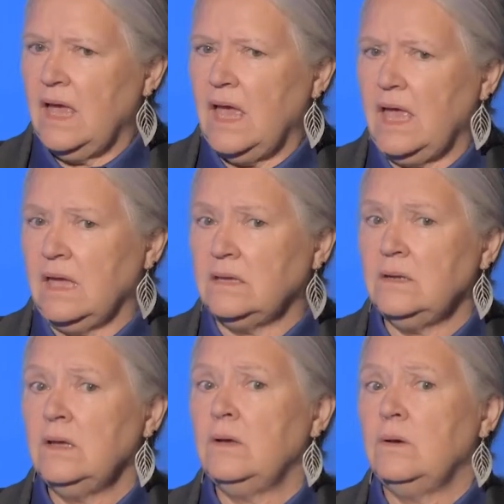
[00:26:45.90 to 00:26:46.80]
And
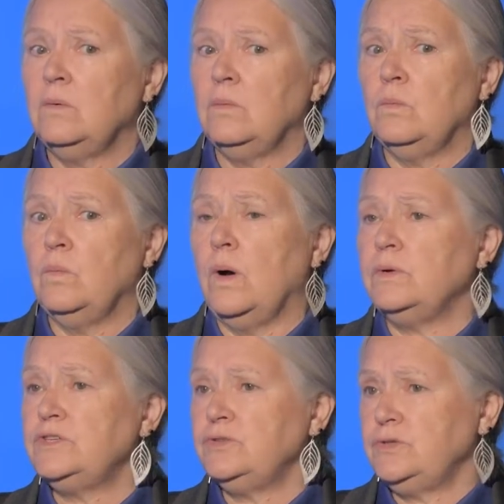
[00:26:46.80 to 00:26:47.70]
what
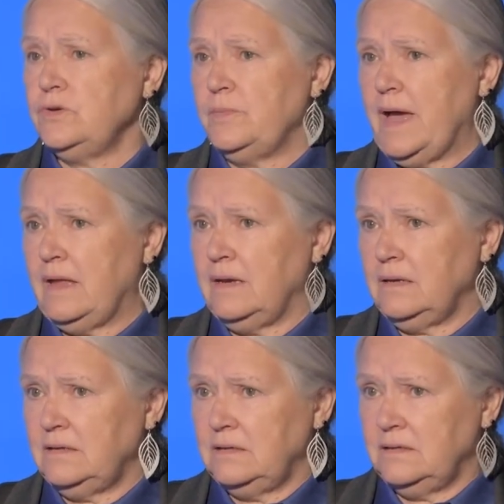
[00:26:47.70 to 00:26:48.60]
would you do about
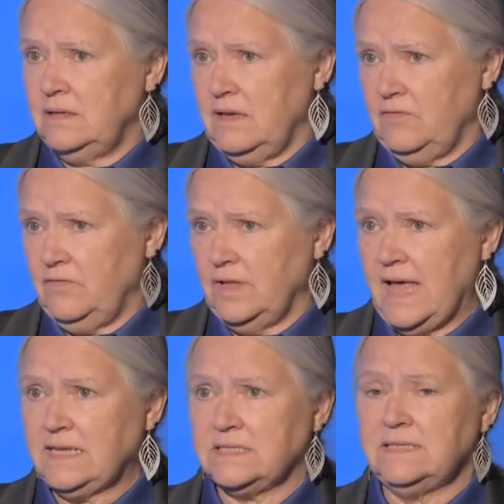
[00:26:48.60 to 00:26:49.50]
it if
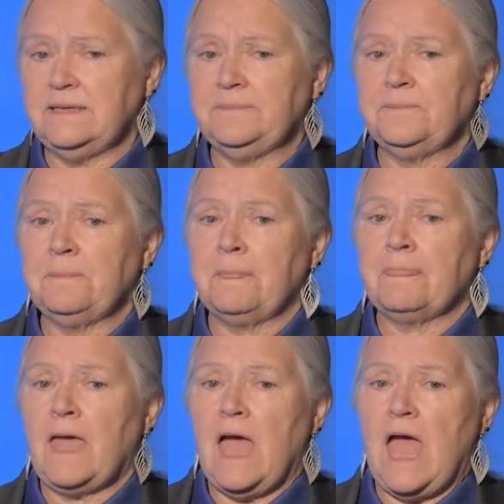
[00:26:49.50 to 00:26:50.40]
elected?
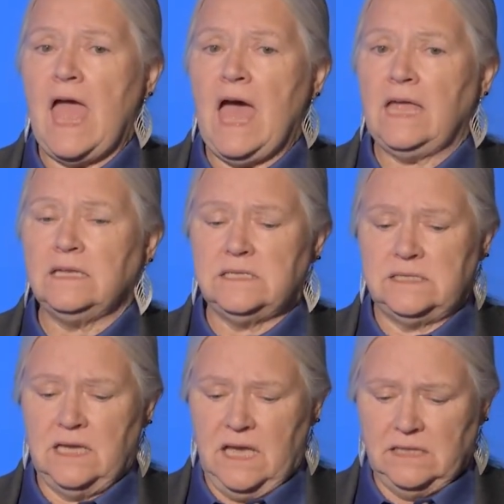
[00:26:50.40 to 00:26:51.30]
And
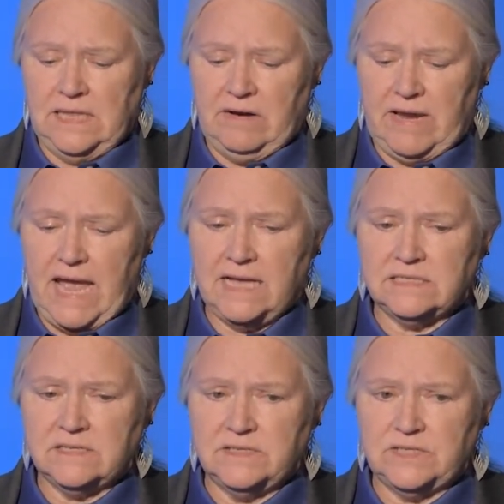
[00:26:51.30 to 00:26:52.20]
Larry
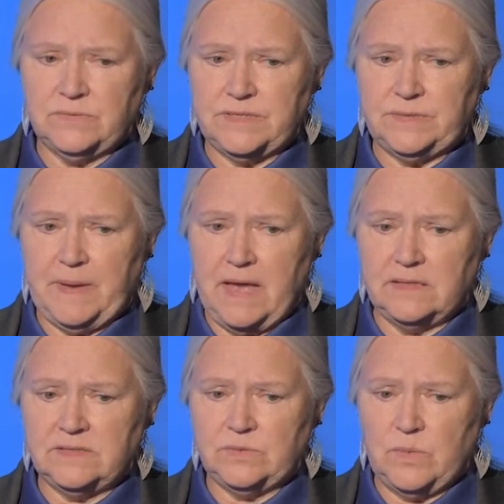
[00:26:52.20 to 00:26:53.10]
Haskell's
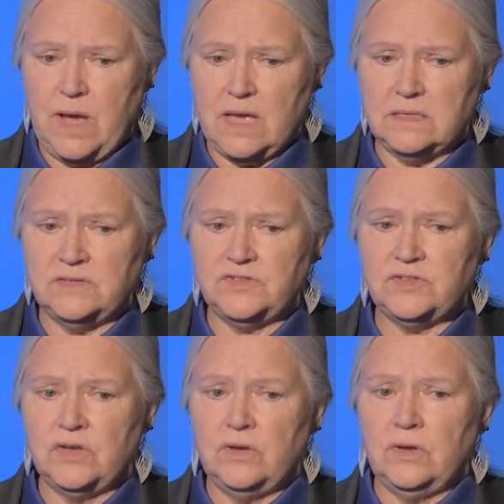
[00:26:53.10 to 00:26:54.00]
response was,
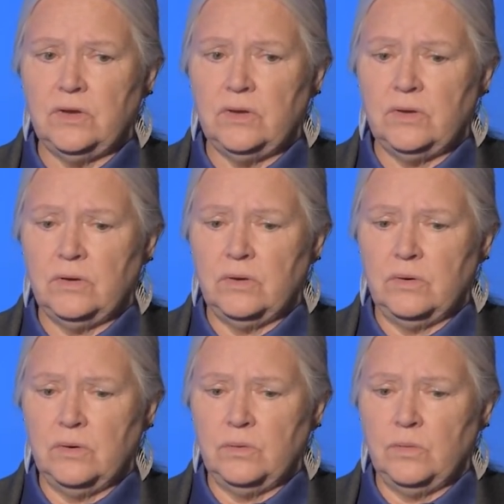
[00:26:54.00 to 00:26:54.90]

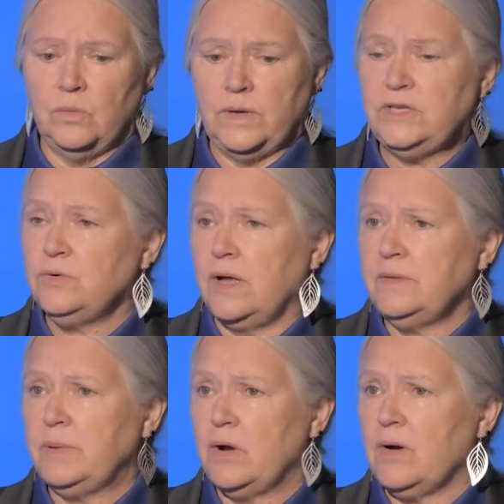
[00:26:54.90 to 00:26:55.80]
we do all the
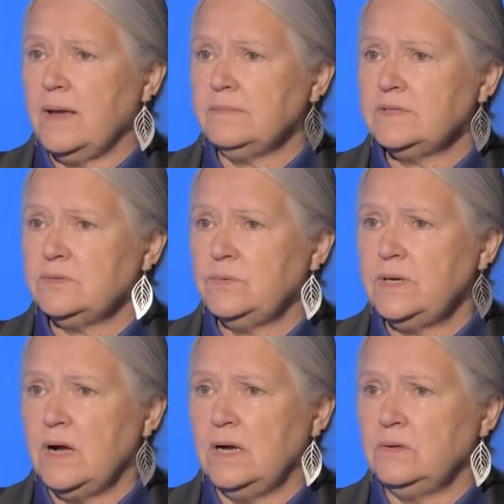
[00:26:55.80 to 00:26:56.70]
programs. We
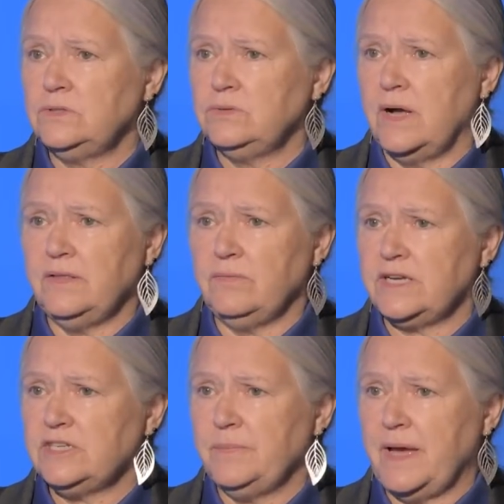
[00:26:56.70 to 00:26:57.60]
all do all the
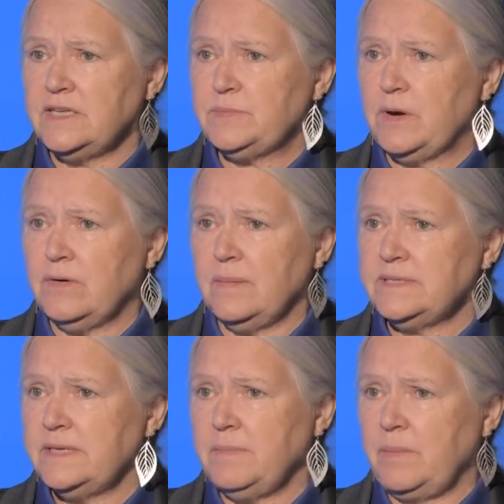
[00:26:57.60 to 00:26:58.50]
racial bias
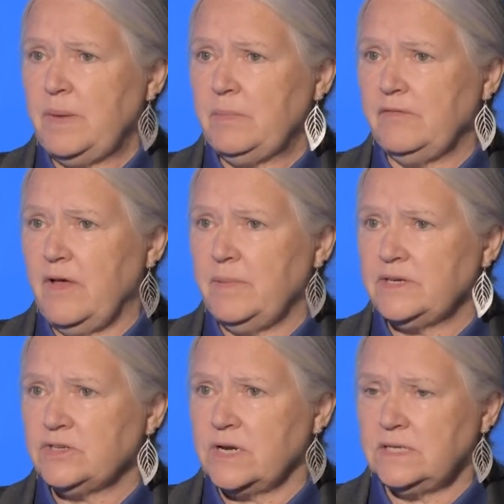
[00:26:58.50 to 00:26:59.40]
programs, and my people have all been
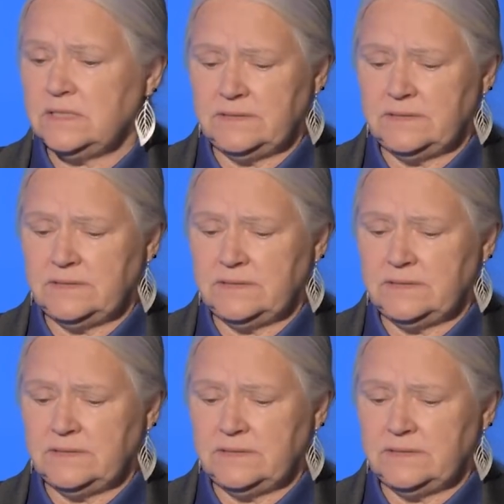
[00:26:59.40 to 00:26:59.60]
trained.